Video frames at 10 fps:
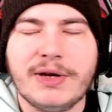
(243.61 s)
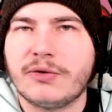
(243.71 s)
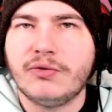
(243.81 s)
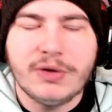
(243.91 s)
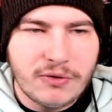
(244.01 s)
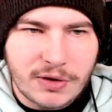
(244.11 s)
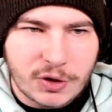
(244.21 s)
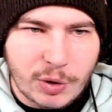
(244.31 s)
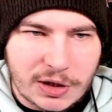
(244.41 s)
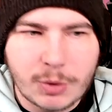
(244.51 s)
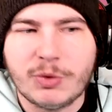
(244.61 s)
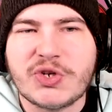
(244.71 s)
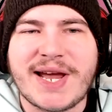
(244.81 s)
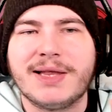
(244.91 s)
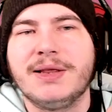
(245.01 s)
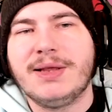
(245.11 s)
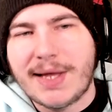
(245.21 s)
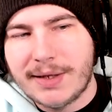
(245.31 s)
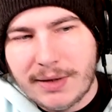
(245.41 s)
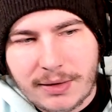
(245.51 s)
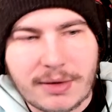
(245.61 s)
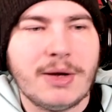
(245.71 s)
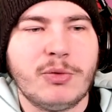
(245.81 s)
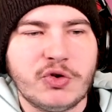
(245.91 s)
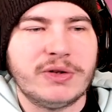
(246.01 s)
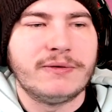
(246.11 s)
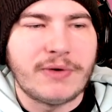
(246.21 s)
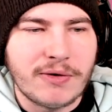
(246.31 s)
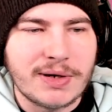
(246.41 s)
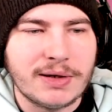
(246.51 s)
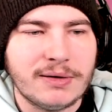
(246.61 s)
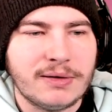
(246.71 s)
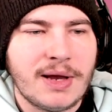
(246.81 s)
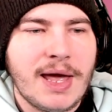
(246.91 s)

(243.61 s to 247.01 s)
really, really quickly, which I like, which is very nice.